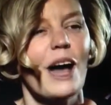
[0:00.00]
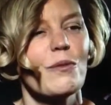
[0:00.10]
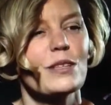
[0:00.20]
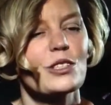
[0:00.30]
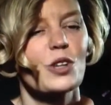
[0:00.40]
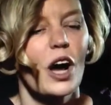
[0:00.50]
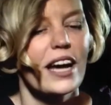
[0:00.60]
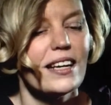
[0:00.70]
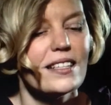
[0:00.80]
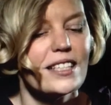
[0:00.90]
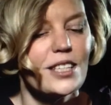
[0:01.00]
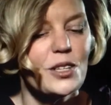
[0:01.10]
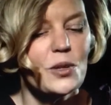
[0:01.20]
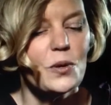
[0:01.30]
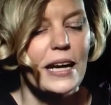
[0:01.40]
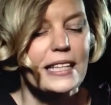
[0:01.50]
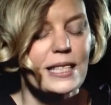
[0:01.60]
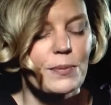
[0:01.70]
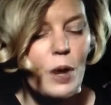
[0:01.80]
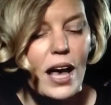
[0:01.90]
I was trying to
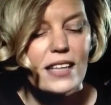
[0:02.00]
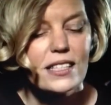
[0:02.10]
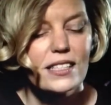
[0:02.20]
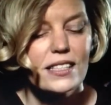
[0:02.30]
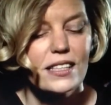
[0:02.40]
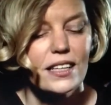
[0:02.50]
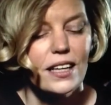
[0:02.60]
express